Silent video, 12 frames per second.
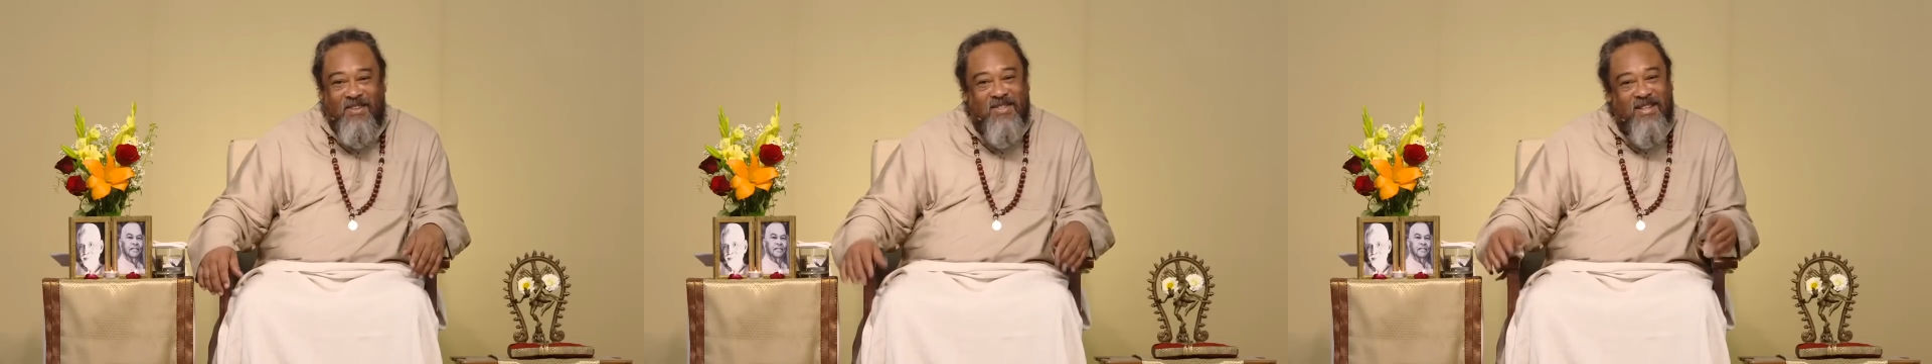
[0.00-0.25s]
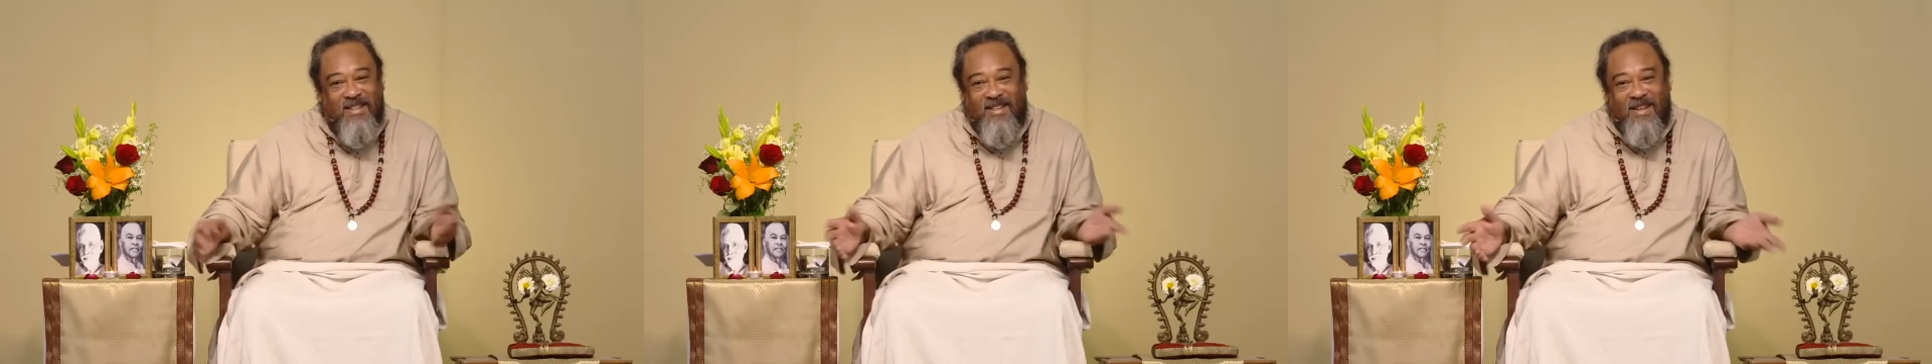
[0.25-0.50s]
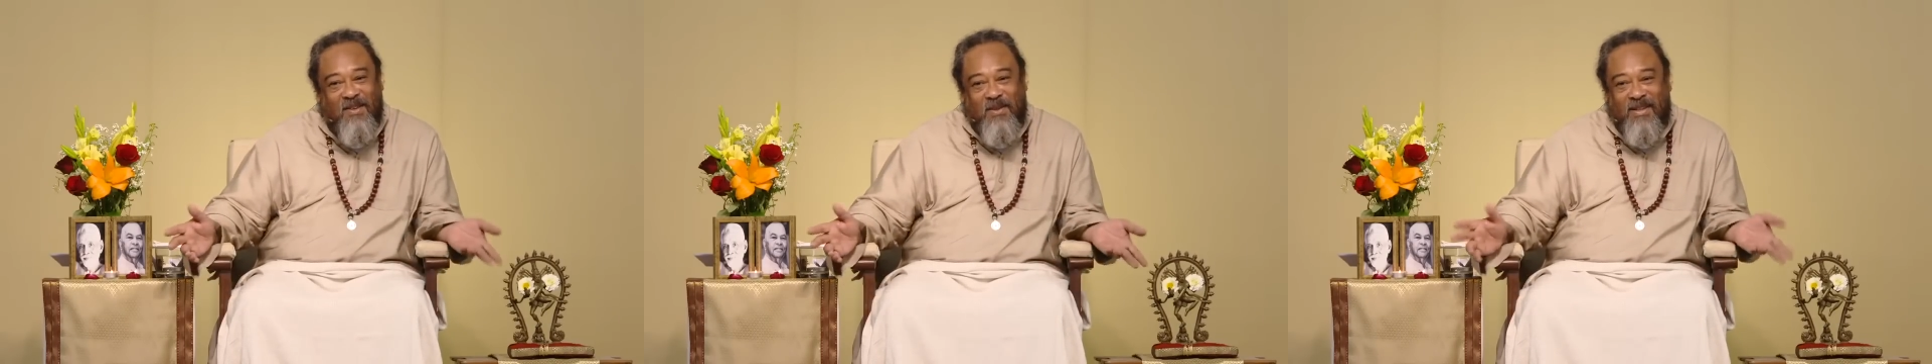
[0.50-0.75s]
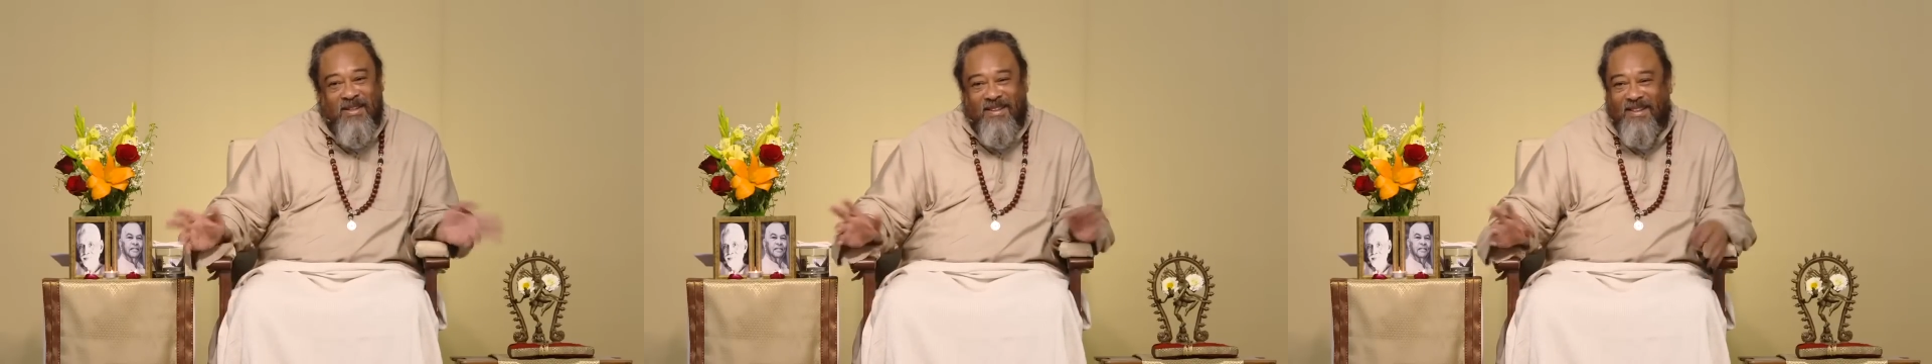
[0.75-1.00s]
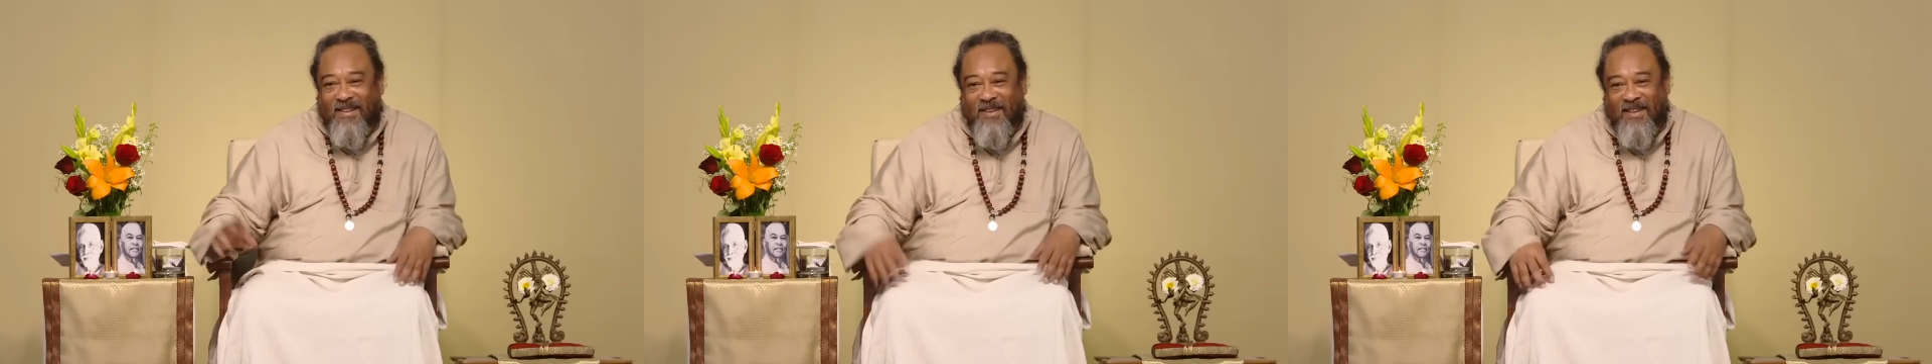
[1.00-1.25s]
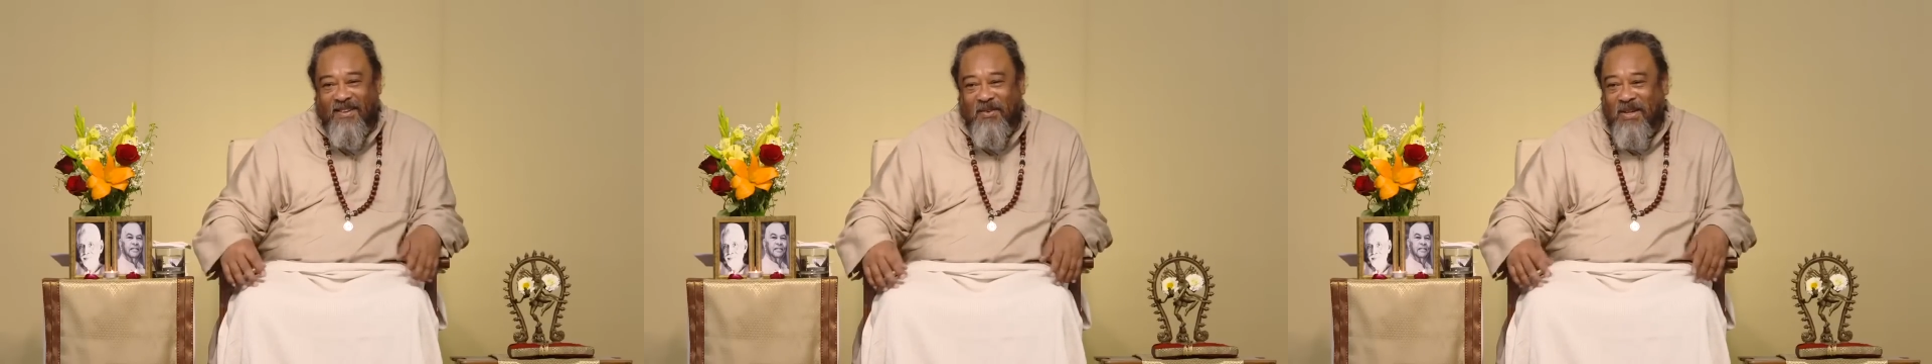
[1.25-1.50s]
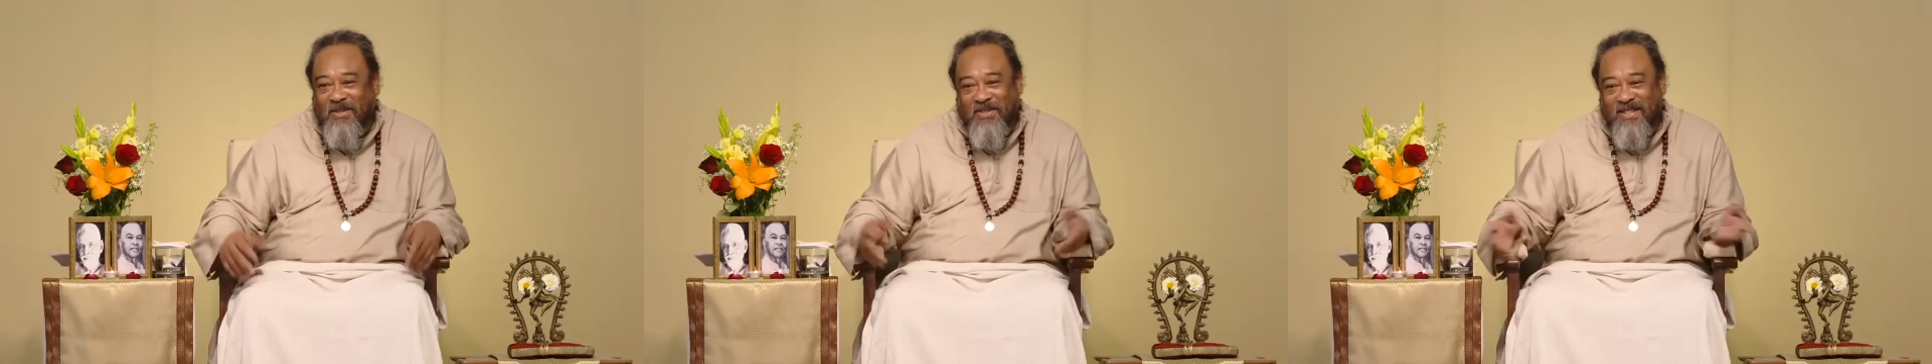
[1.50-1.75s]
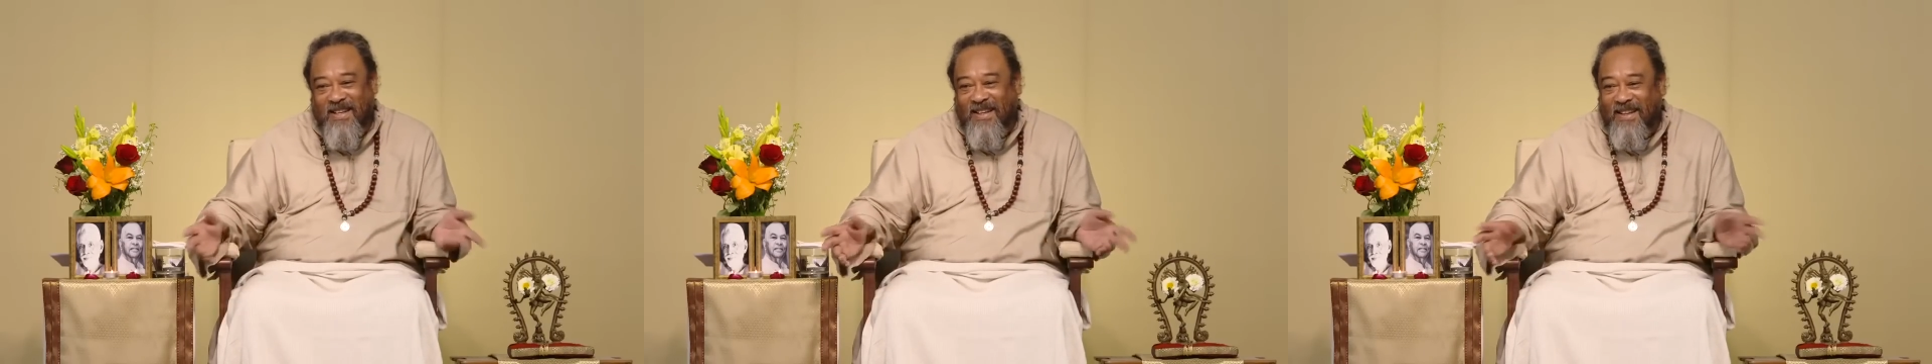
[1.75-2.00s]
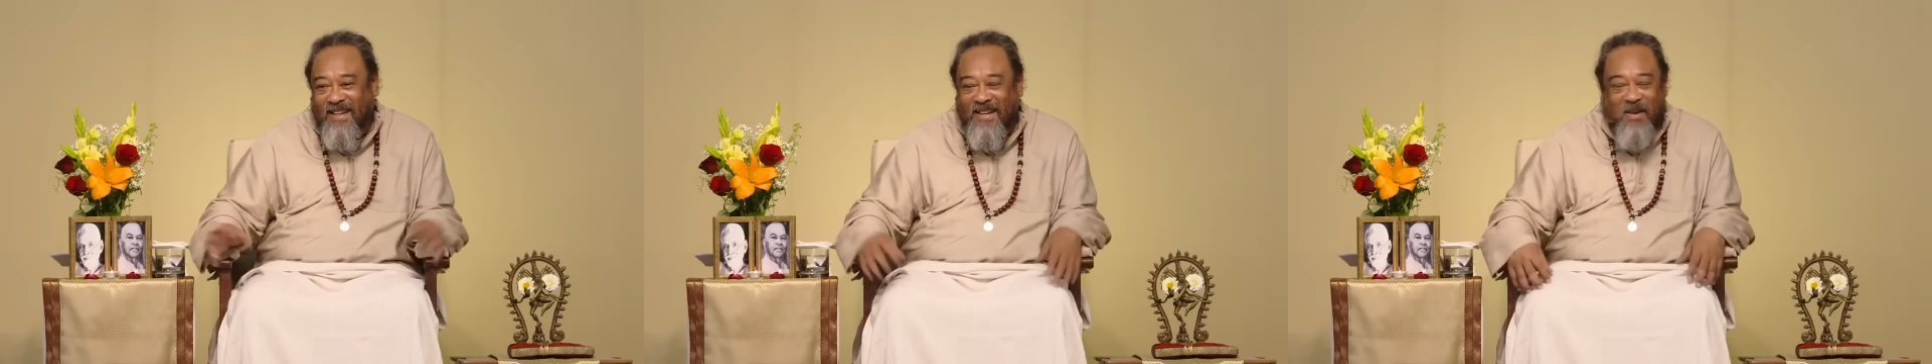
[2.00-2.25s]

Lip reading: You see, I mean, what to say?